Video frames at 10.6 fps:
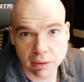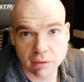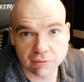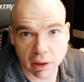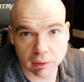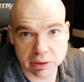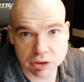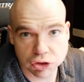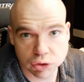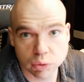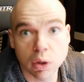fall
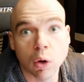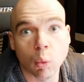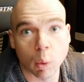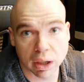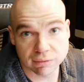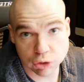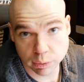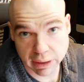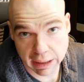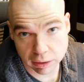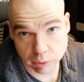into one of two
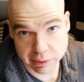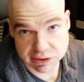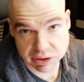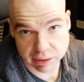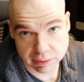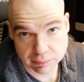categories here.